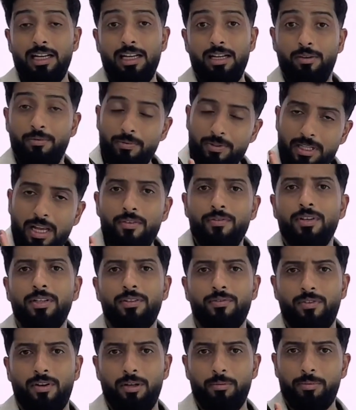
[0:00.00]
with every
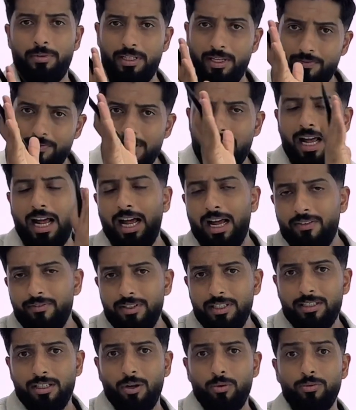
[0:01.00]
developer, they will have
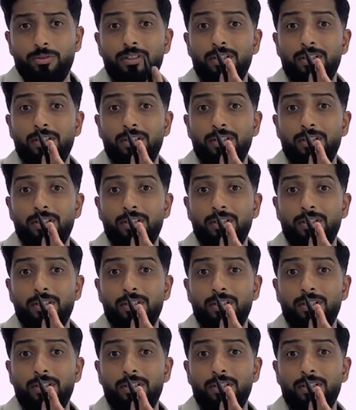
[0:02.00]
these houses,